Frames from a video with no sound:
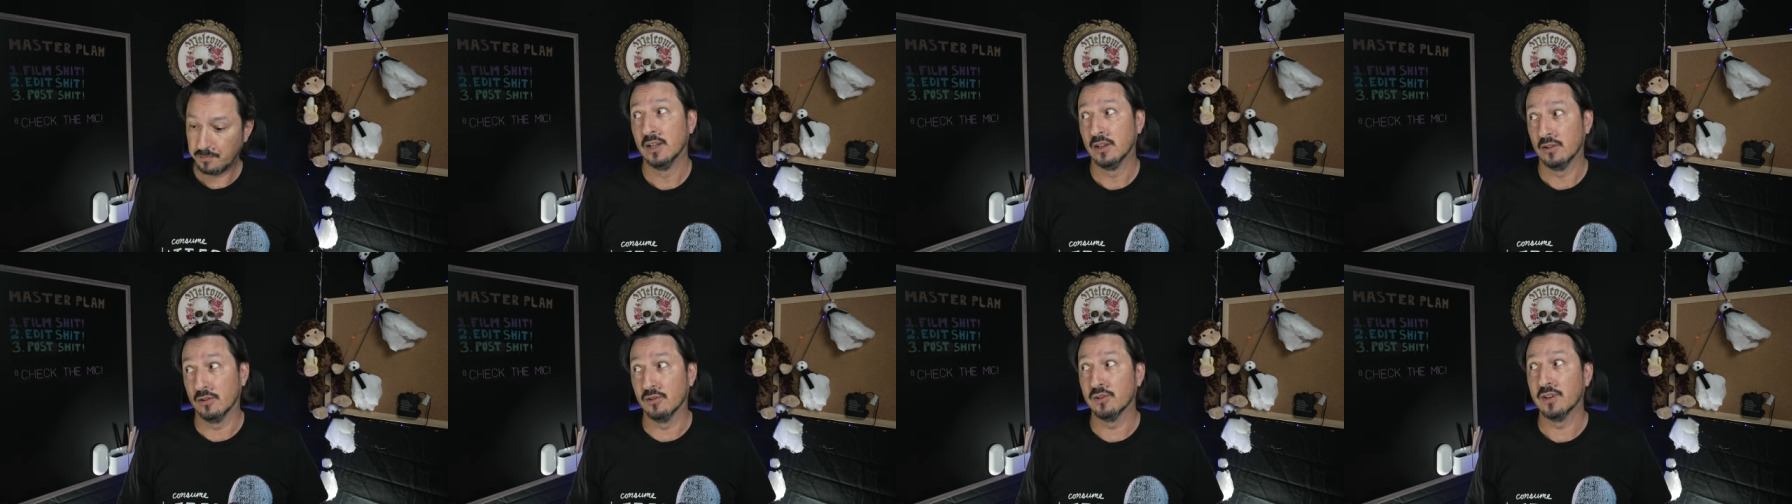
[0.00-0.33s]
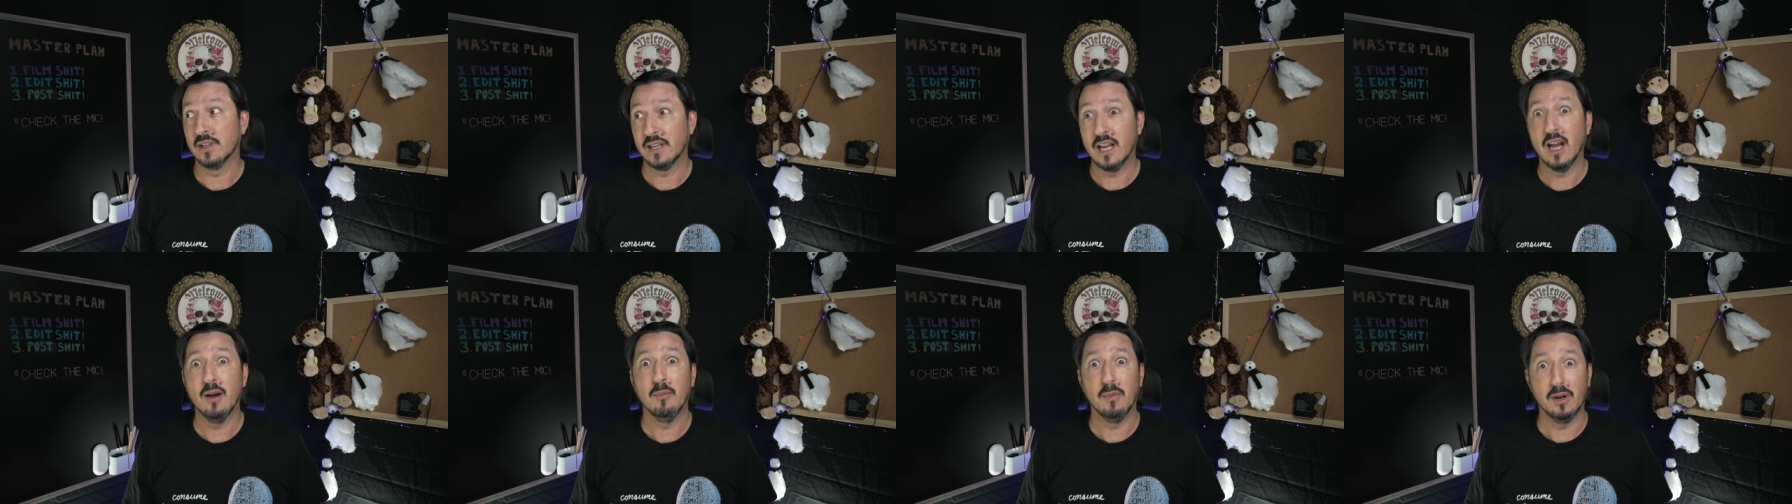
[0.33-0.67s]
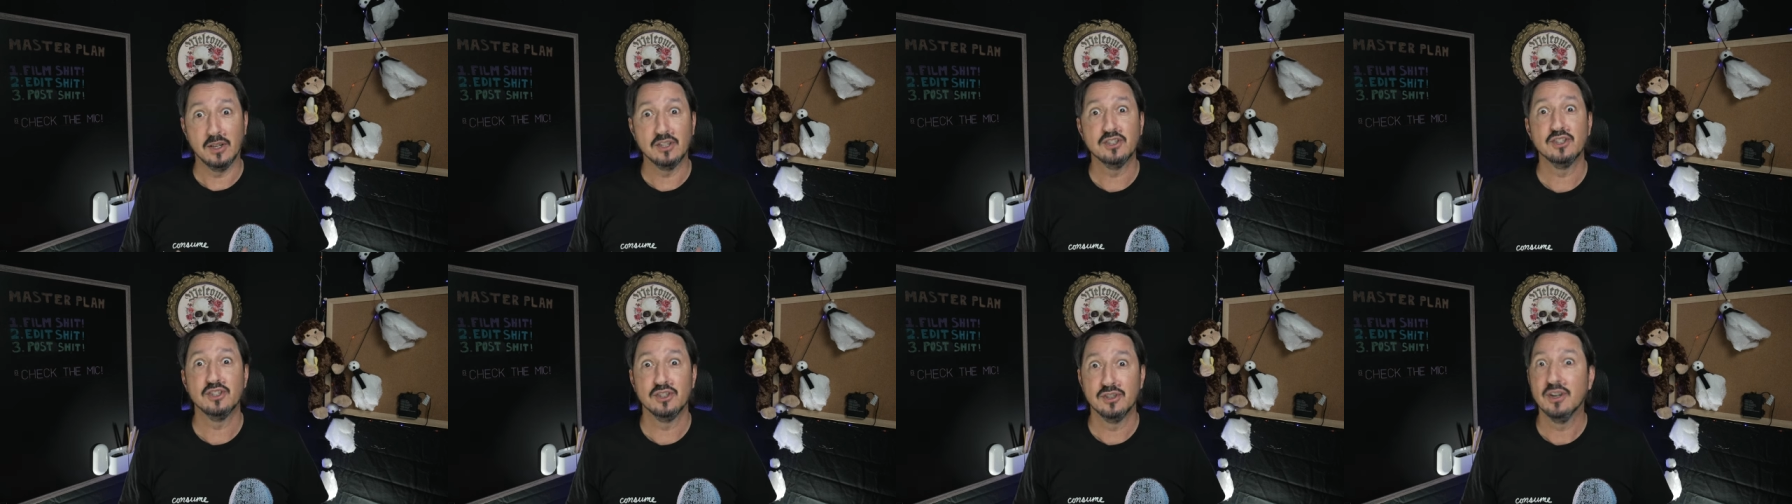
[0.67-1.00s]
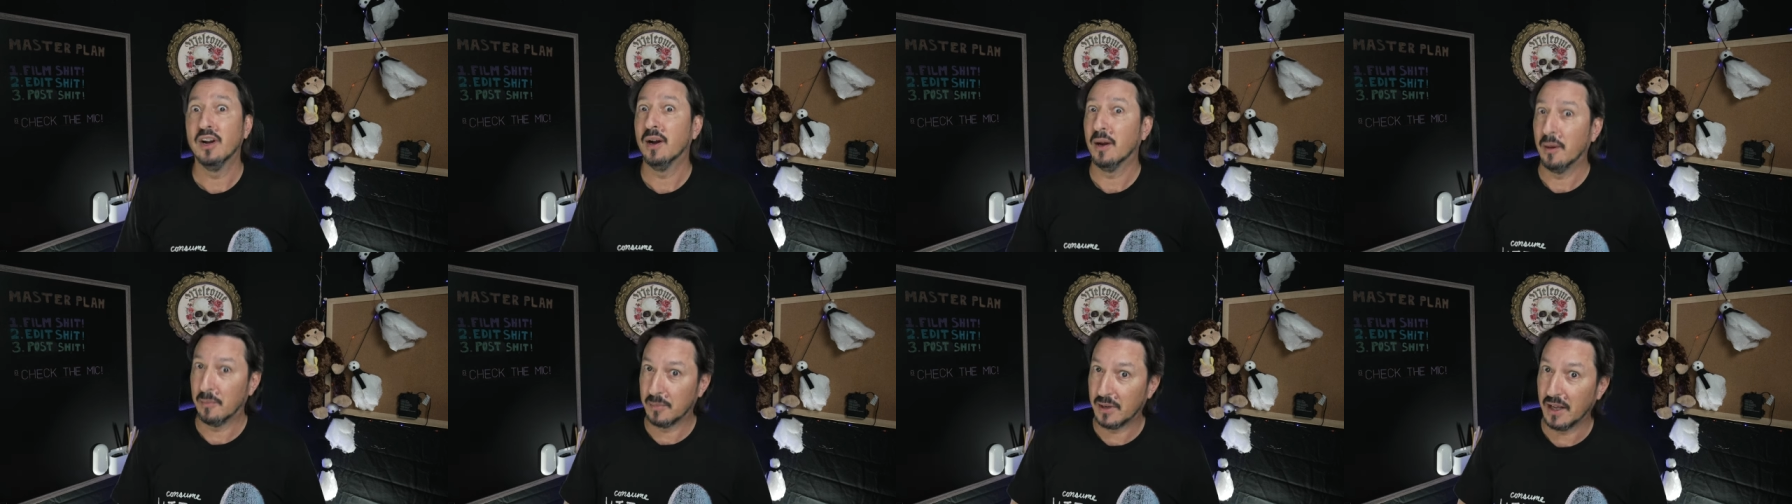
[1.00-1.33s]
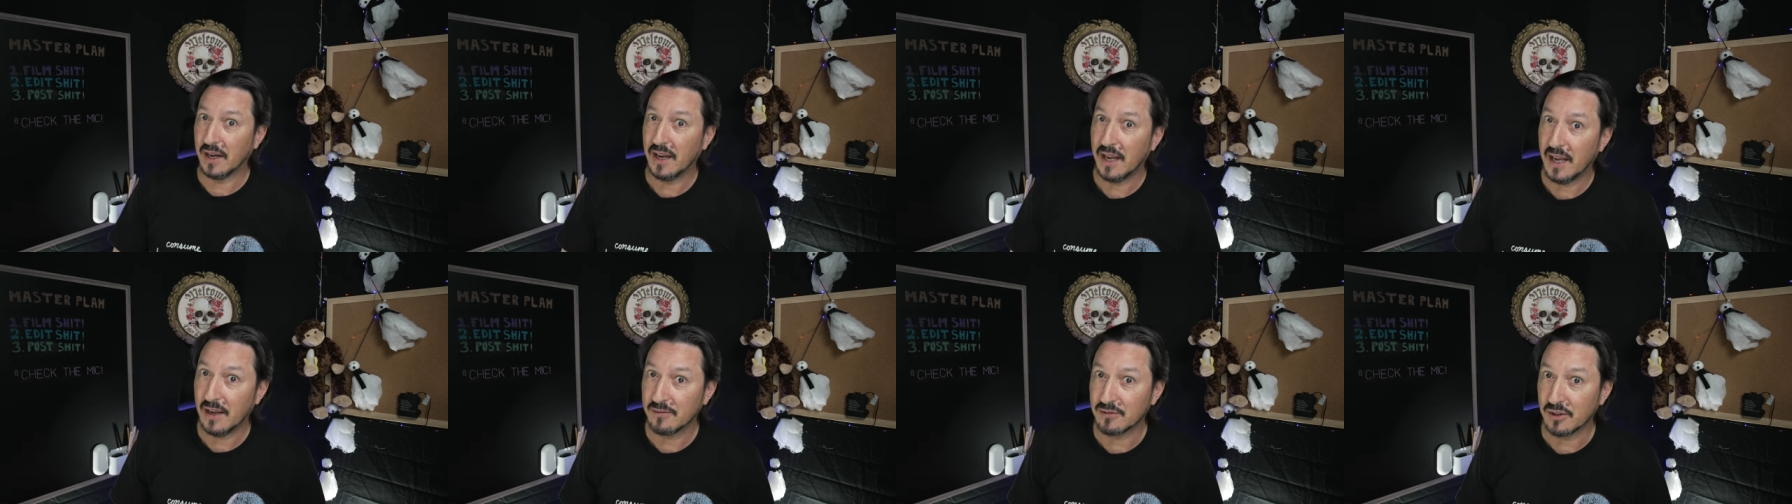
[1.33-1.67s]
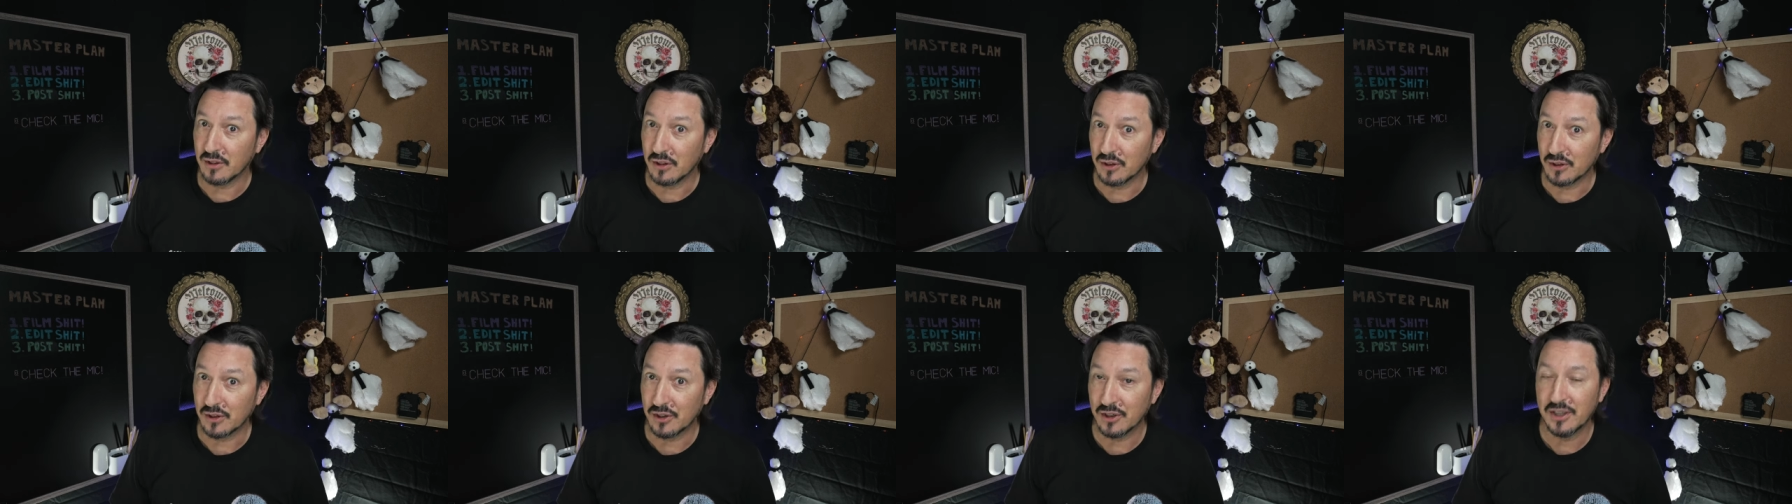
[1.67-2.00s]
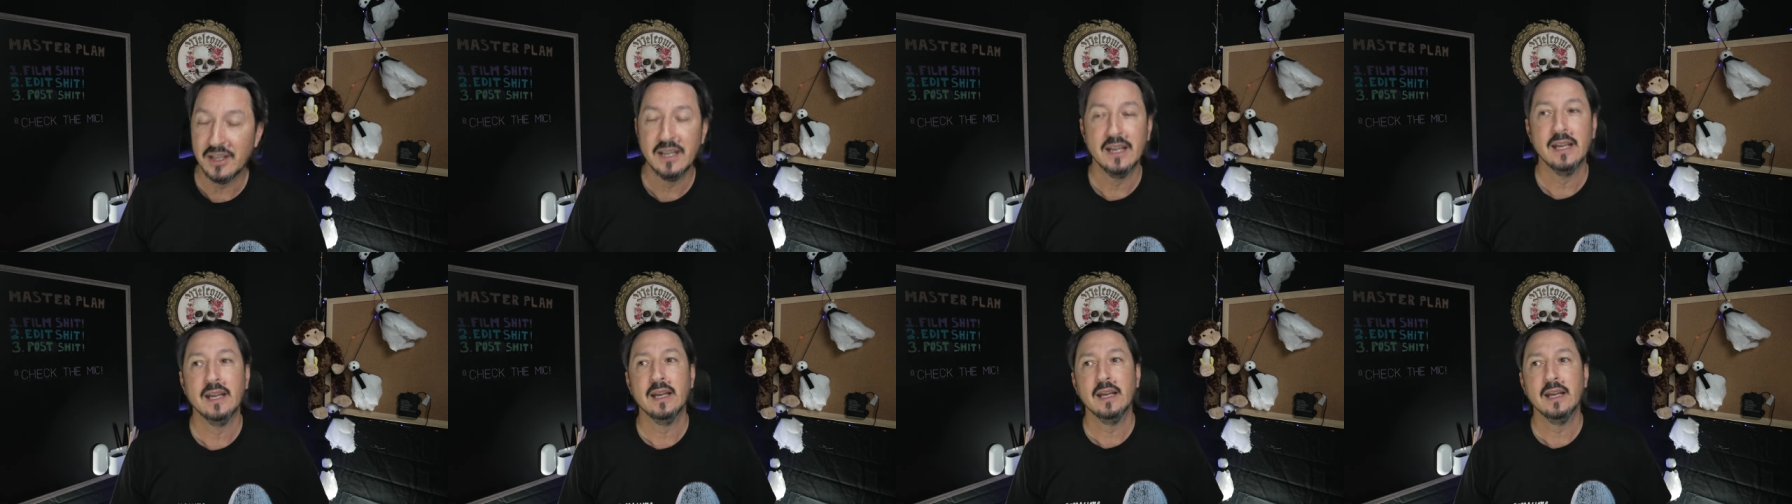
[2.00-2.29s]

learning how much I'm gonna have to learn.